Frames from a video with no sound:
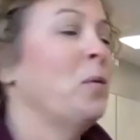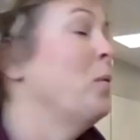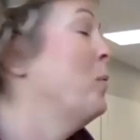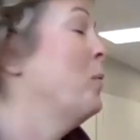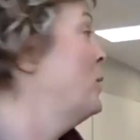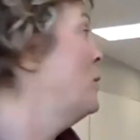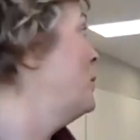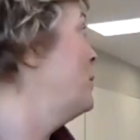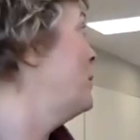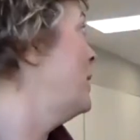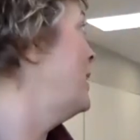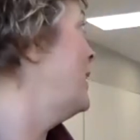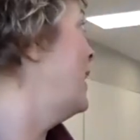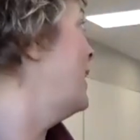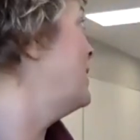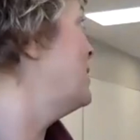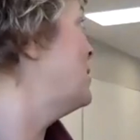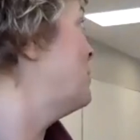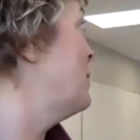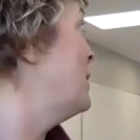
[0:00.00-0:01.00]
We're doing
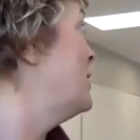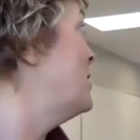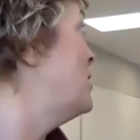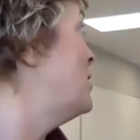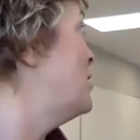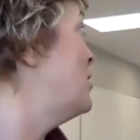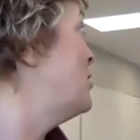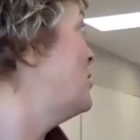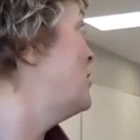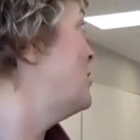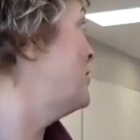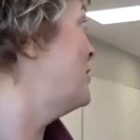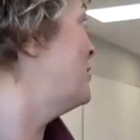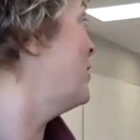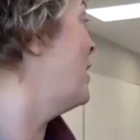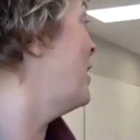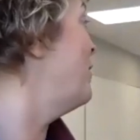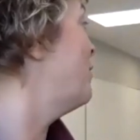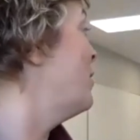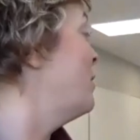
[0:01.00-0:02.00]
announcements
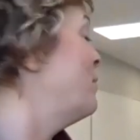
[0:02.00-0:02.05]
straight from